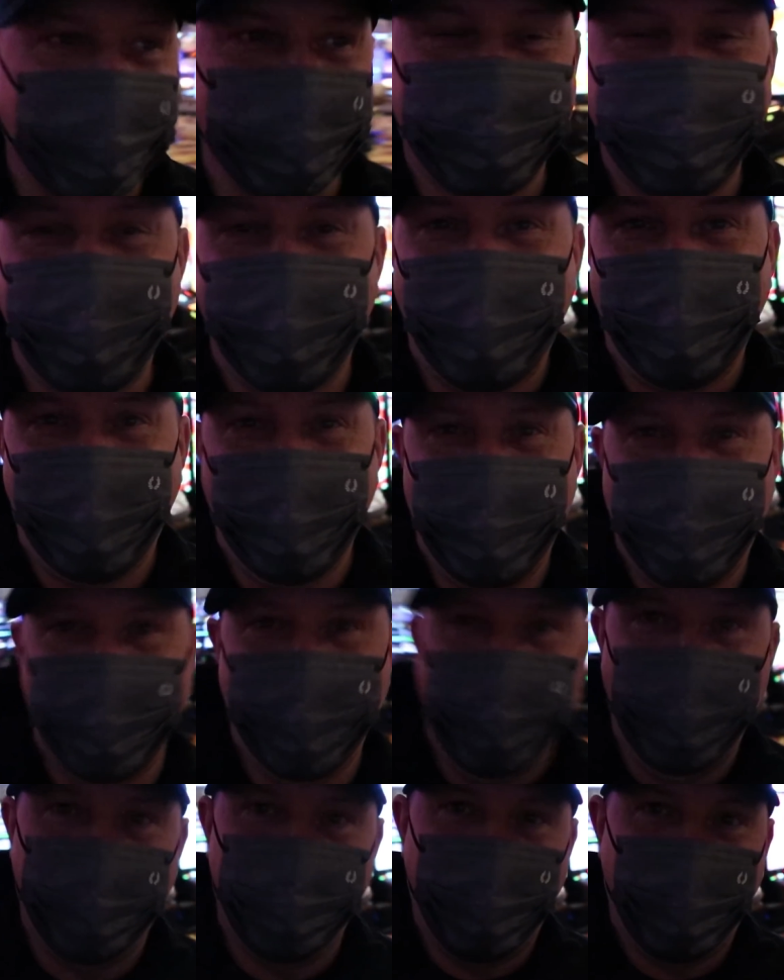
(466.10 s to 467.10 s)
doesn't like it
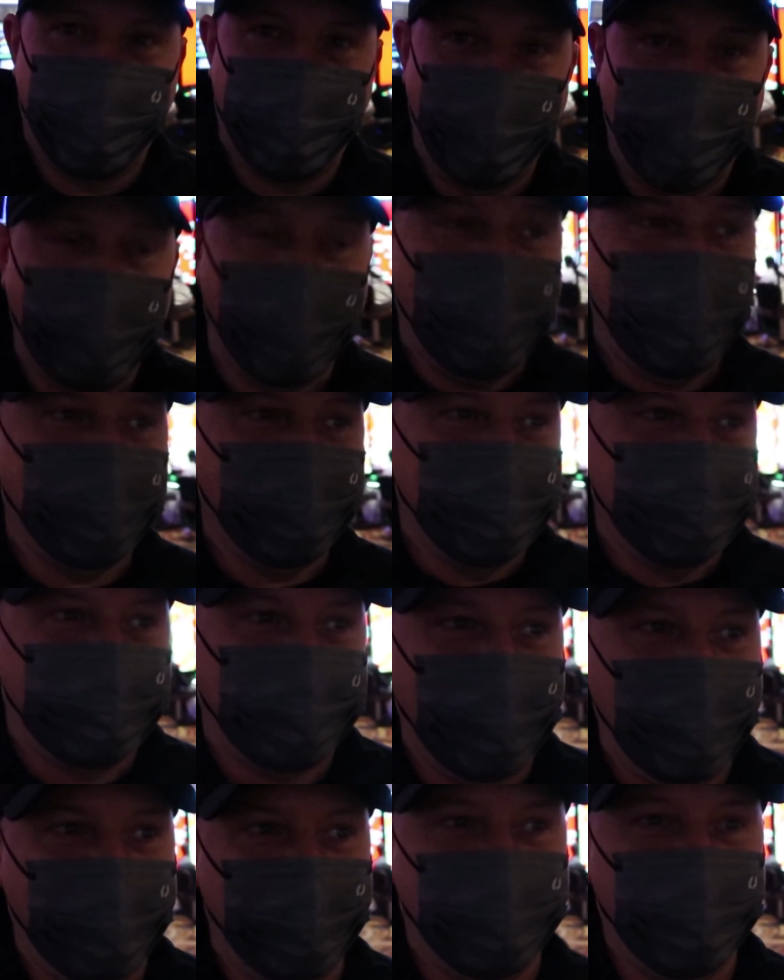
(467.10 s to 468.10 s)
here that much, and I
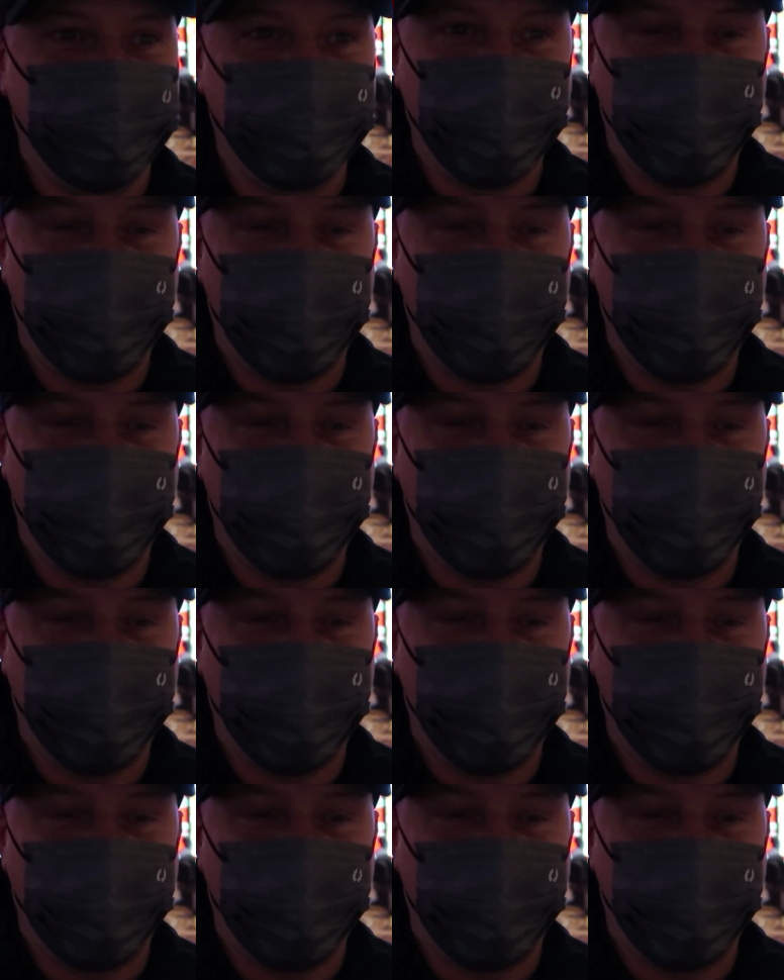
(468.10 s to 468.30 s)
understand. The